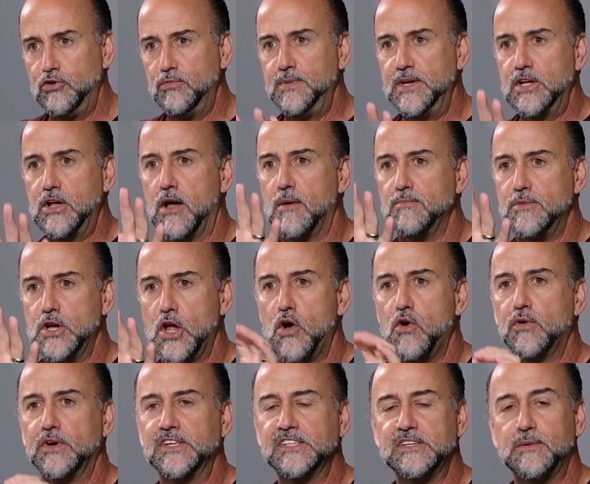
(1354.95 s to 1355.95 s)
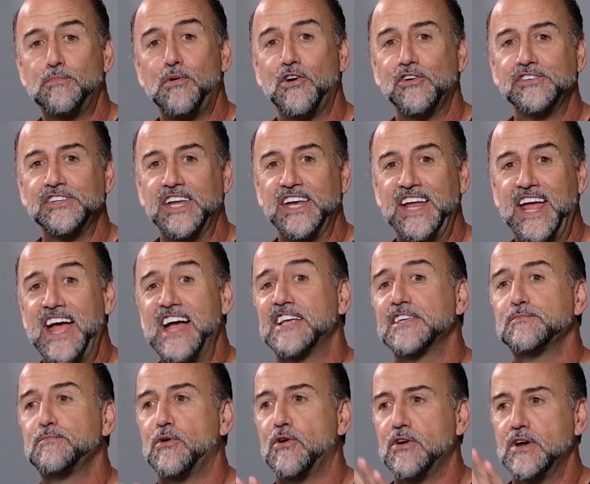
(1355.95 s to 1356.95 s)
you become known as a person, an
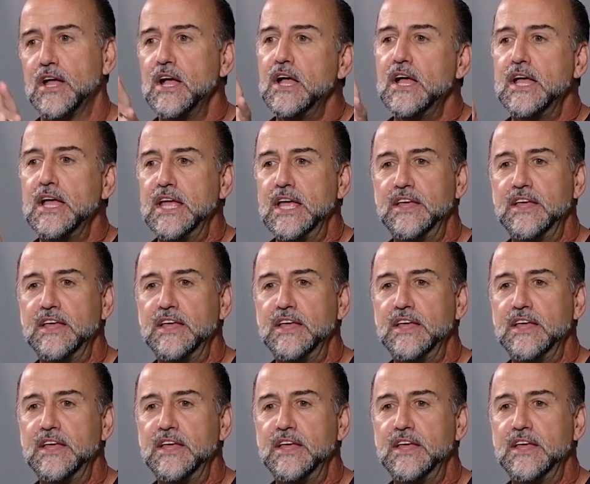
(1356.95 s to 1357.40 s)
expert